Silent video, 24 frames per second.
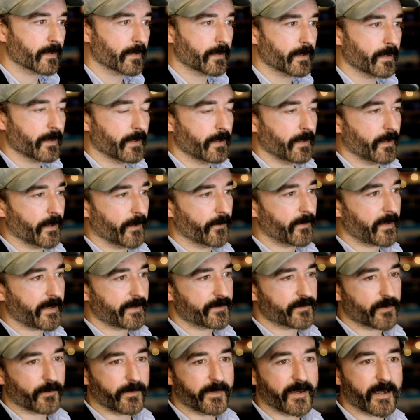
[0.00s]
All right, so
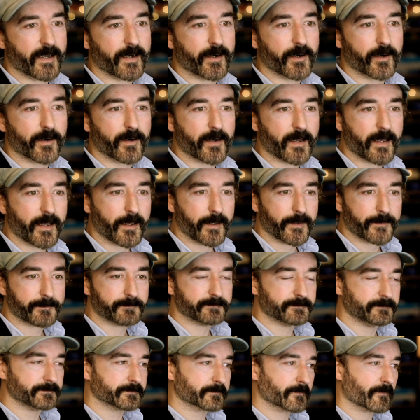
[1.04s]
we got our
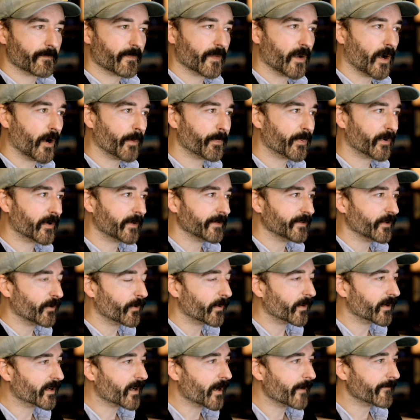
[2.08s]
upper and lower
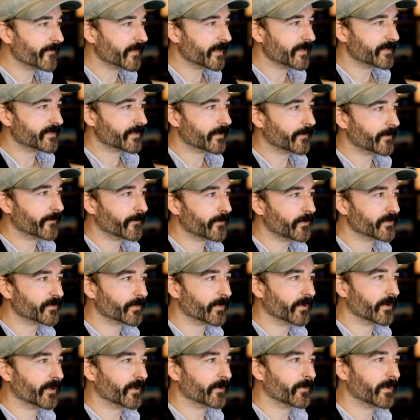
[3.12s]
confidence intervals. We're going
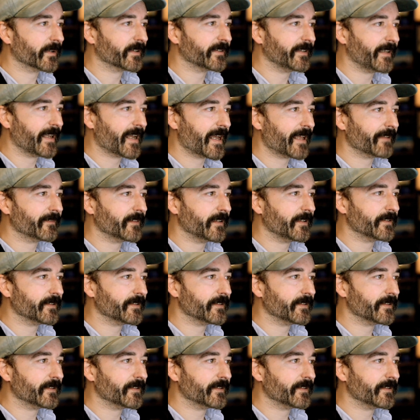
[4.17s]
to quickly add these to the